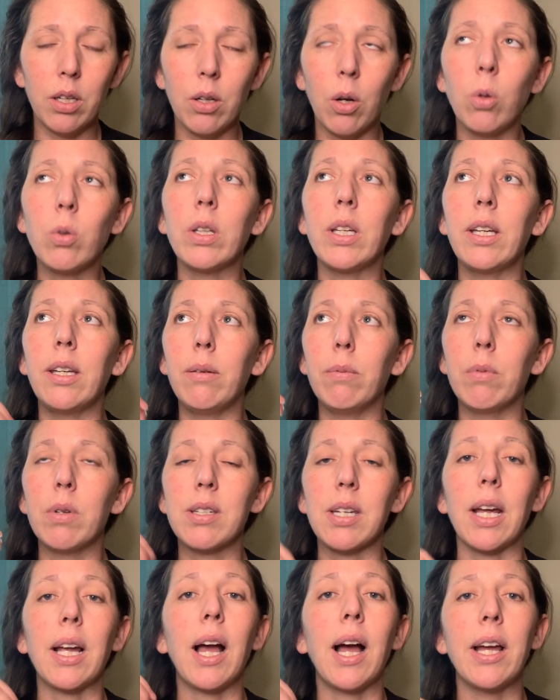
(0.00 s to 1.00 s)
Only
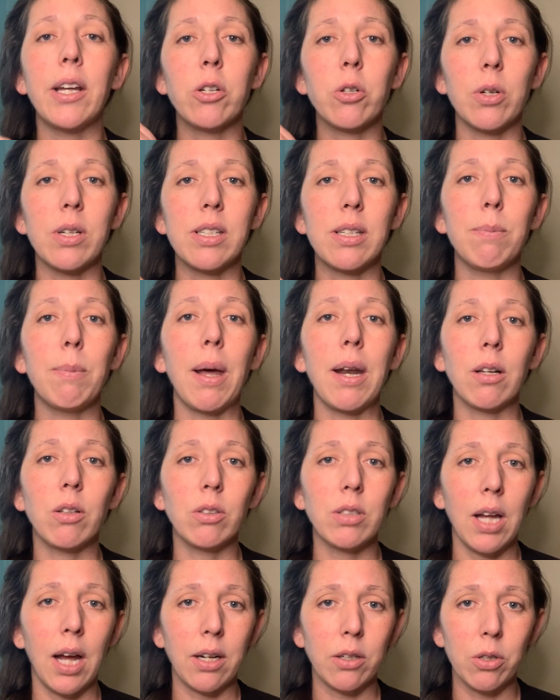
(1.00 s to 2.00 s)
psychiatrists and
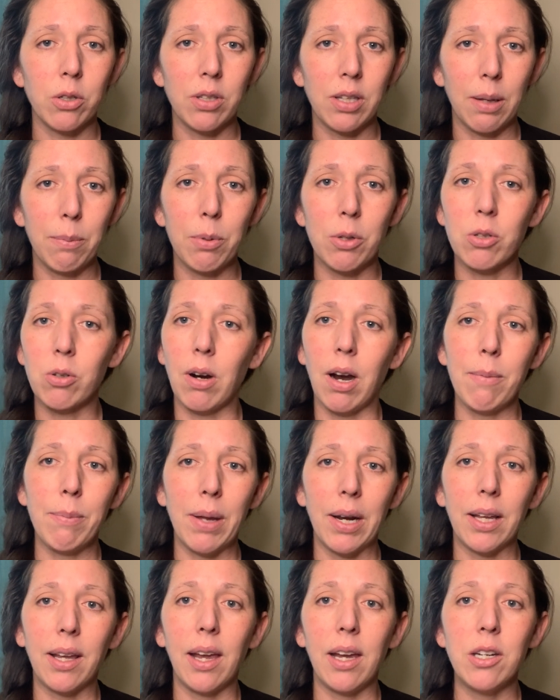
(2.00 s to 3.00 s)
medical doctors can prescribe
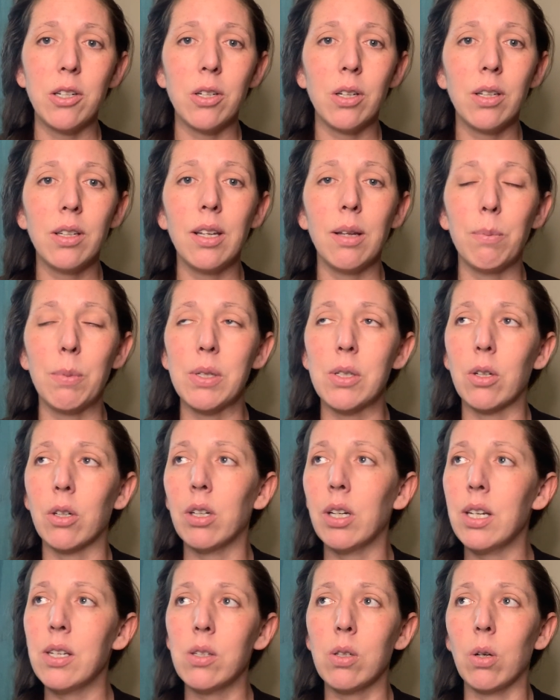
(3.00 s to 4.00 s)
medication in
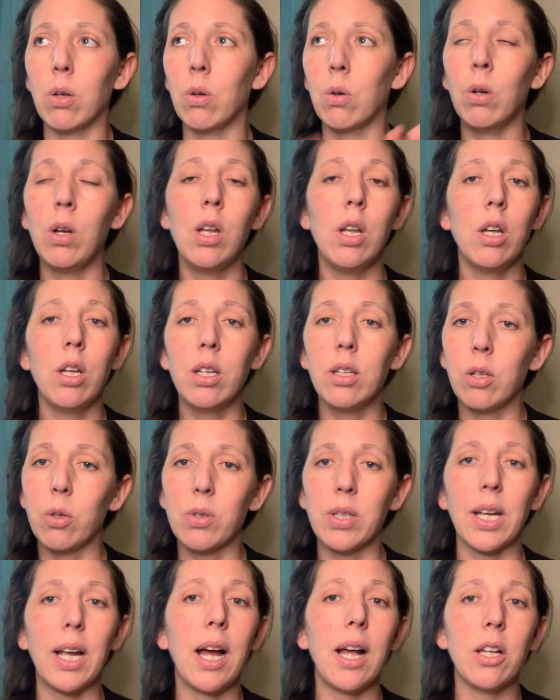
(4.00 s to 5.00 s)
Missouri. So no
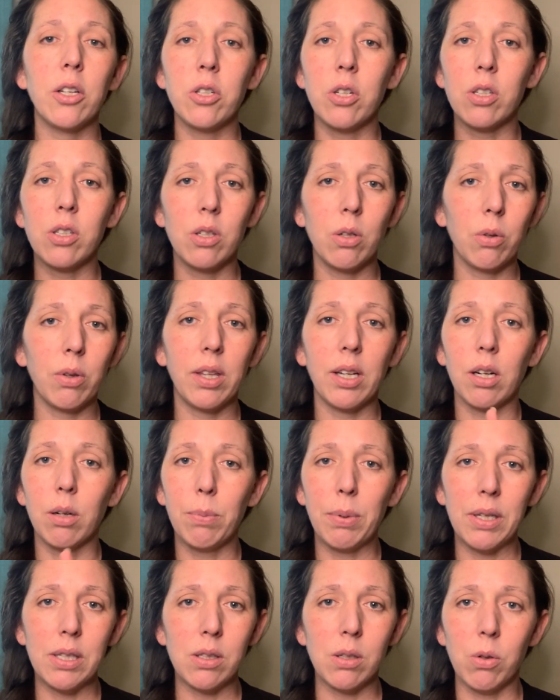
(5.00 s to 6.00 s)
psychologist, no
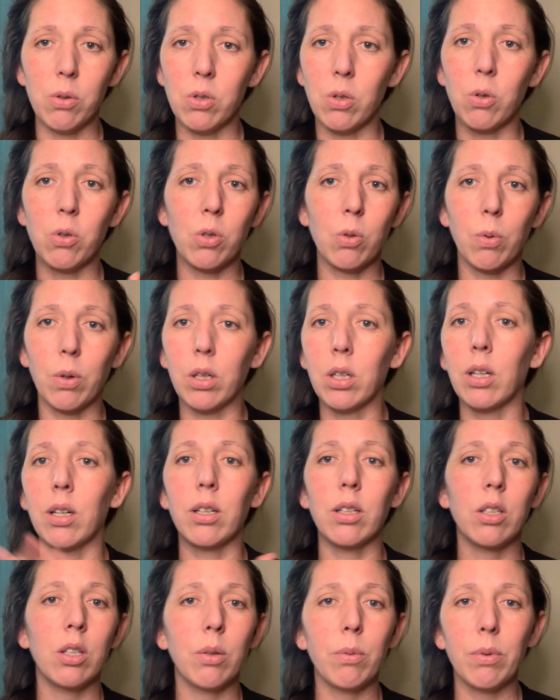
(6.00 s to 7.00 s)
therapist, no social
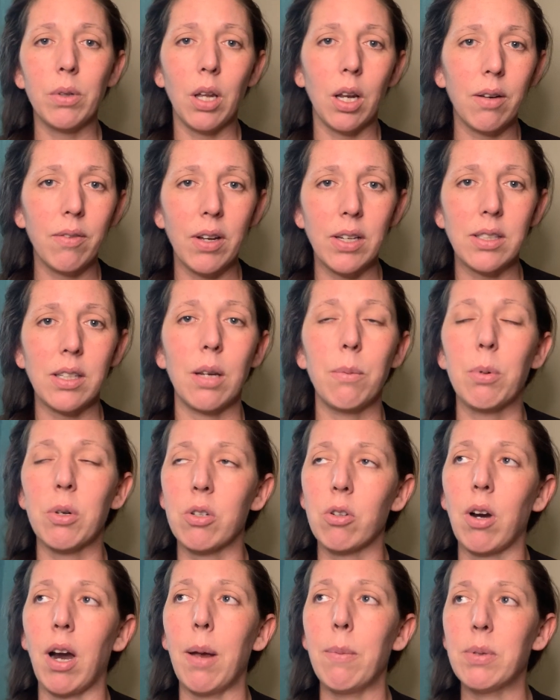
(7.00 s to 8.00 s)
worker, none of us can
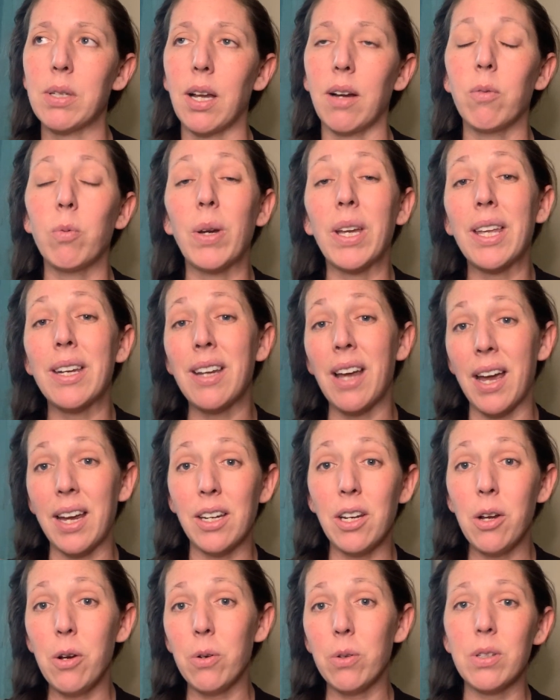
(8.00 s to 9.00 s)
prescribe stuff. We can
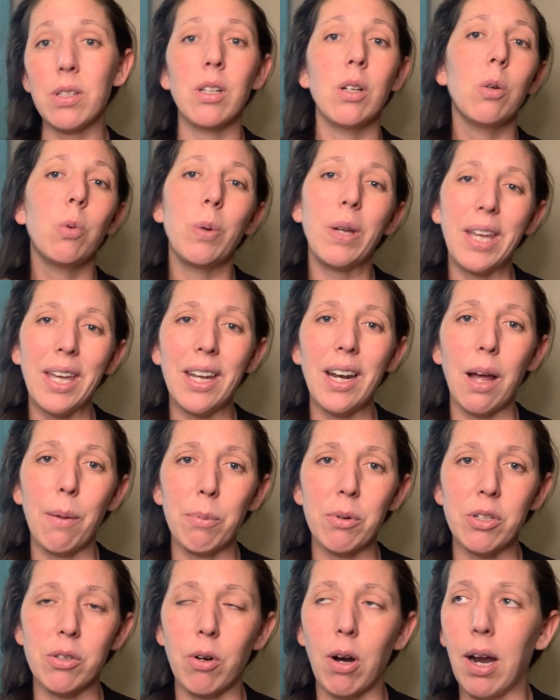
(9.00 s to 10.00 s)
diagnose, we
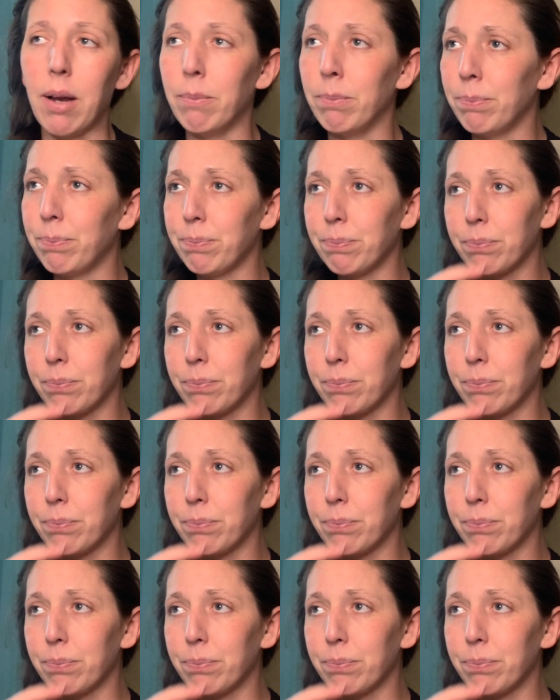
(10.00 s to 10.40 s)
cannot prescribe.